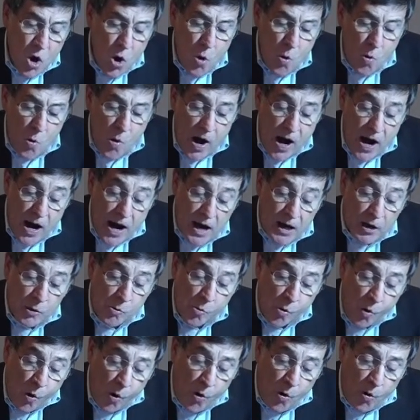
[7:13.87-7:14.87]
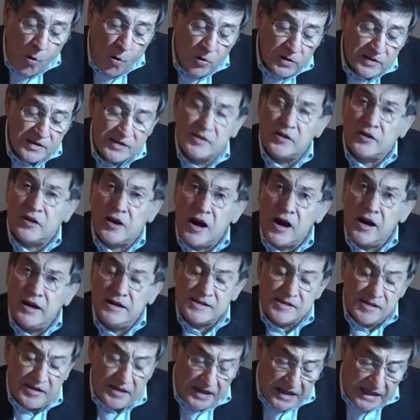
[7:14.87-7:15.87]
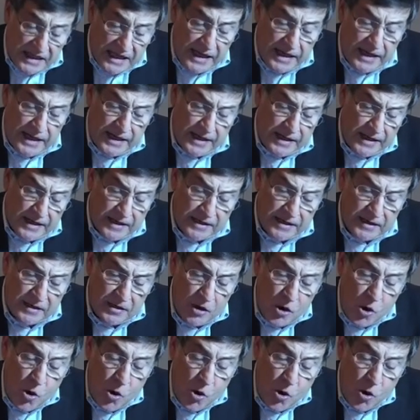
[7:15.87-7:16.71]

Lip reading: where walls rise again,